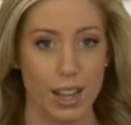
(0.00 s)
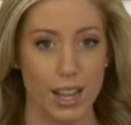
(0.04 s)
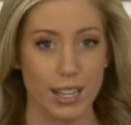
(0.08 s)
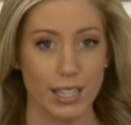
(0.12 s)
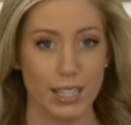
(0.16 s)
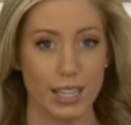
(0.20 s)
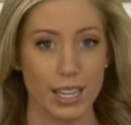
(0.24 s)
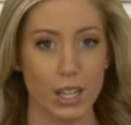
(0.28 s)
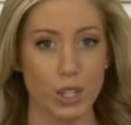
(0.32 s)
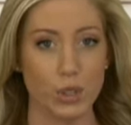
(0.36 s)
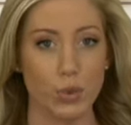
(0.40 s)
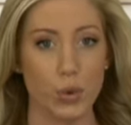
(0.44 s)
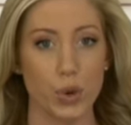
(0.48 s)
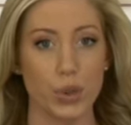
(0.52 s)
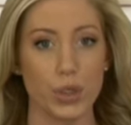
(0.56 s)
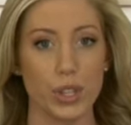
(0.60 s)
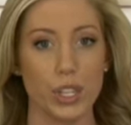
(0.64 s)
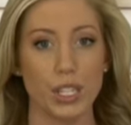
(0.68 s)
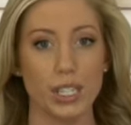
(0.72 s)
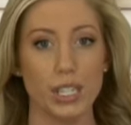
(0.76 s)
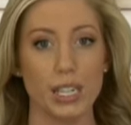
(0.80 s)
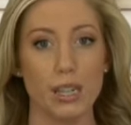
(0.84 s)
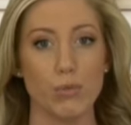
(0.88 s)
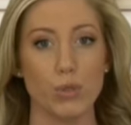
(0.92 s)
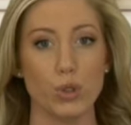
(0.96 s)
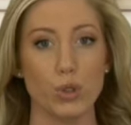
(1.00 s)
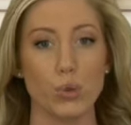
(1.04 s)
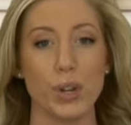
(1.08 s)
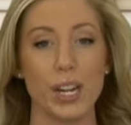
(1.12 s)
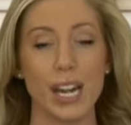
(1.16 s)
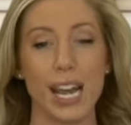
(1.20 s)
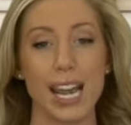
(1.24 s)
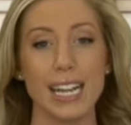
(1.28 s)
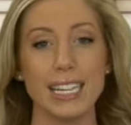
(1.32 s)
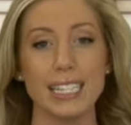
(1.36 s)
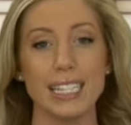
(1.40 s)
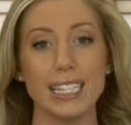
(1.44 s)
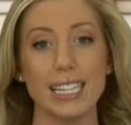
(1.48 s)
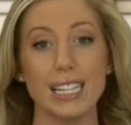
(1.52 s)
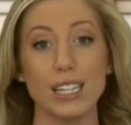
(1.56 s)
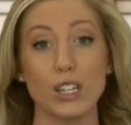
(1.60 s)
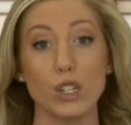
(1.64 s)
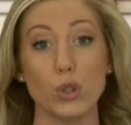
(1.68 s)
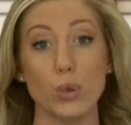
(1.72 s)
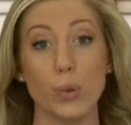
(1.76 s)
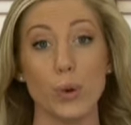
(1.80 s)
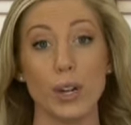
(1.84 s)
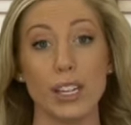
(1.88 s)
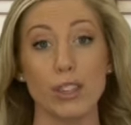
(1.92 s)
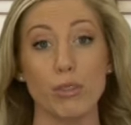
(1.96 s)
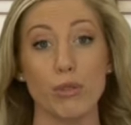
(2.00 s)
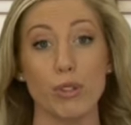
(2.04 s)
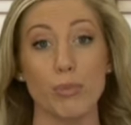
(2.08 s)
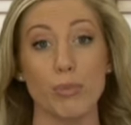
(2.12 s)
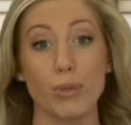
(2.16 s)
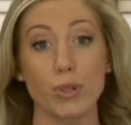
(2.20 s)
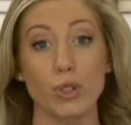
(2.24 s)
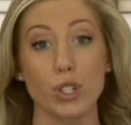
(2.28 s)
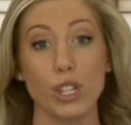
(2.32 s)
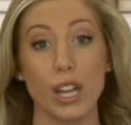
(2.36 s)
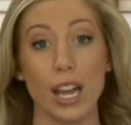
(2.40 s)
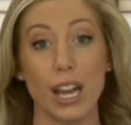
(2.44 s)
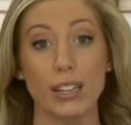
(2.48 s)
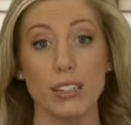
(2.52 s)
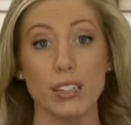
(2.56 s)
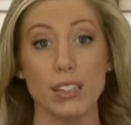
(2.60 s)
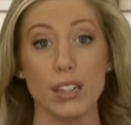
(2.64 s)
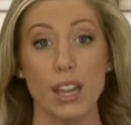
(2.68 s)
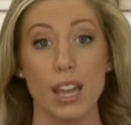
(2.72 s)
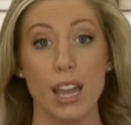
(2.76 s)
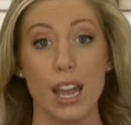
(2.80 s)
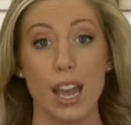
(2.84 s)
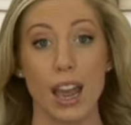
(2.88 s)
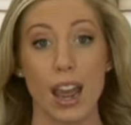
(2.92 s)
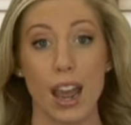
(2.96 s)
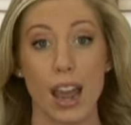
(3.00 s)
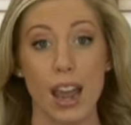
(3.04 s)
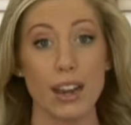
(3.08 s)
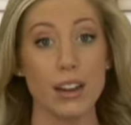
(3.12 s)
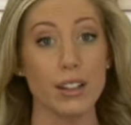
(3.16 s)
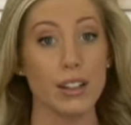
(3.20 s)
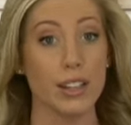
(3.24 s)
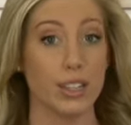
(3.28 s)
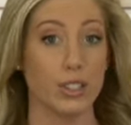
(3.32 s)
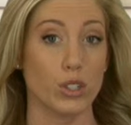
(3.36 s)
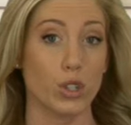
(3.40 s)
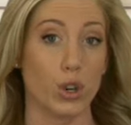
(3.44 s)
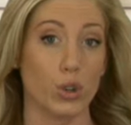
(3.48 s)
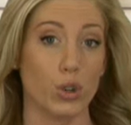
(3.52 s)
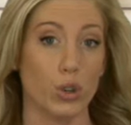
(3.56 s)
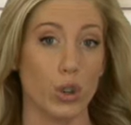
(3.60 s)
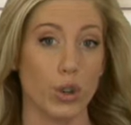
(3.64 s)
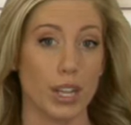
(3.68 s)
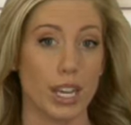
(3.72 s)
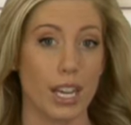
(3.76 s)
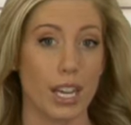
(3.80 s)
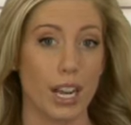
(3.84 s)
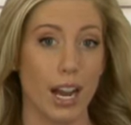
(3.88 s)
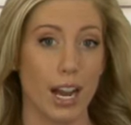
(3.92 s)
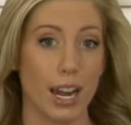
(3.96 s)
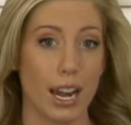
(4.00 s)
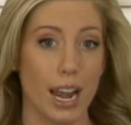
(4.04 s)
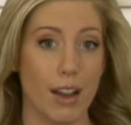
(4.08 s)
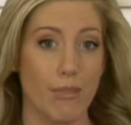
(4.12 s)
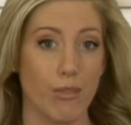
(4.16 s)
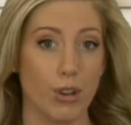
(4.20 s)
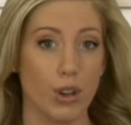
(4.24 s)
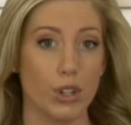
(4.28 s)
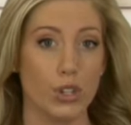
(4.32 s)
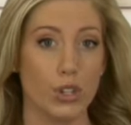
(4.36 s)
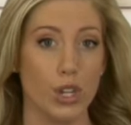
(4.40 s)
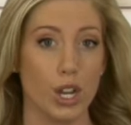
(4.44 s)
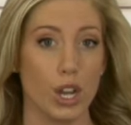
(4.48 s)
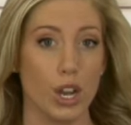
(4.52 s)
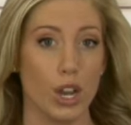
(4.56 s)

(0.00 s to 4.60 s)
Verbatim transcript: Sales growth is seen between 18 and 23 percent. Analysts are looking on average